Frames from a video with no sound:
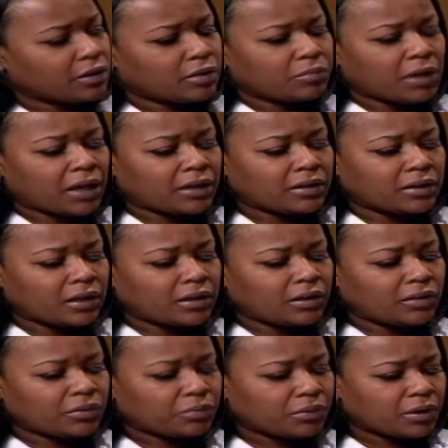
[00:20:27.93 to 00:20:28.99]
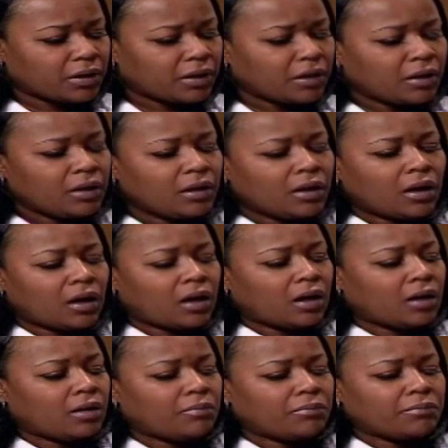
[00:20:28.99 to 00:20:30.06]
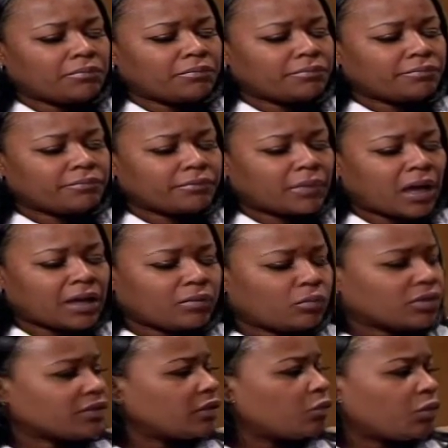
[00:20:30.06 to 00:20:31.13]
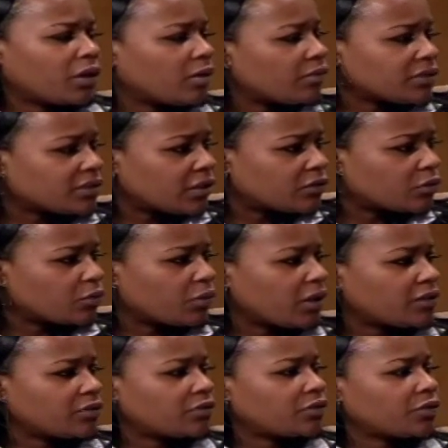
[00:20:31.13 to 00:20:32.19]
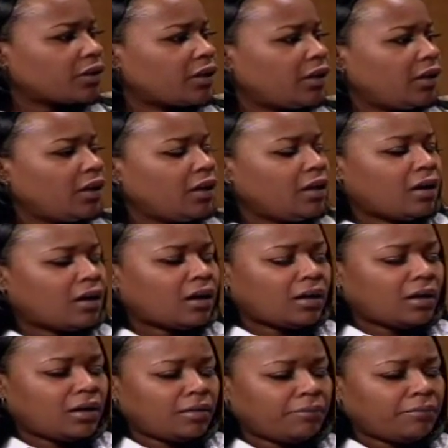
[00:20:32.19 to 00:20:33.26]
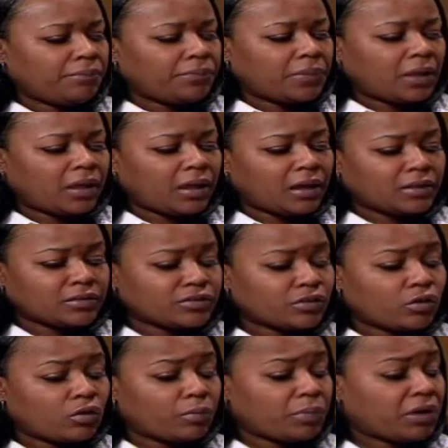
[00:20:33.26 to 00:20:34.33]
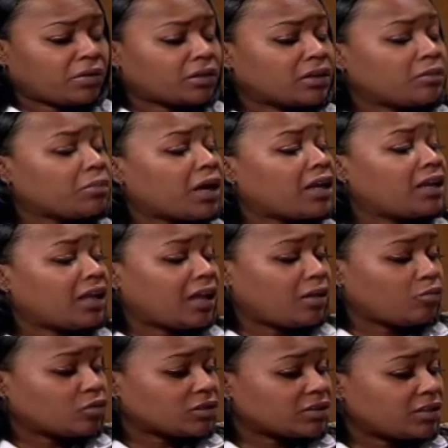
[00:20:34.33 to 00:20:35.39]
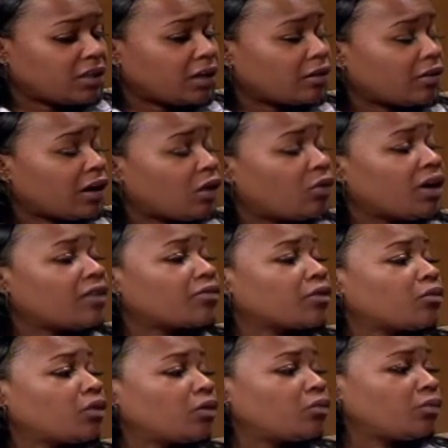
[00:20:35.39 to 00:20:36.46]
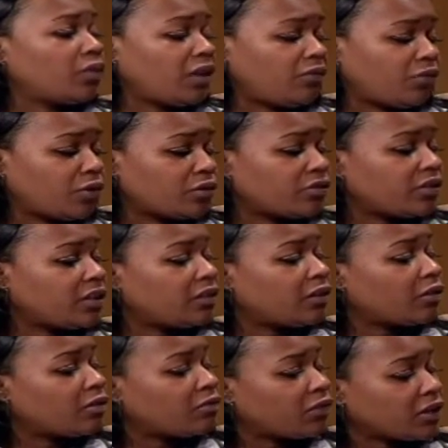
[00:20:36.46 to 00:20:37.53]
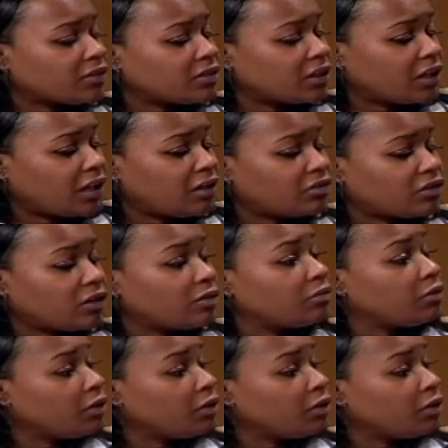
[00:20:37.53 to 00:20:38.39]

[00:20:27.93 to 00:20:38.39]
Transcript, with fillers: back in '93, um, I wasn't aware of a central registry, um, and so apparently my name was there. However, when they first did their investigation,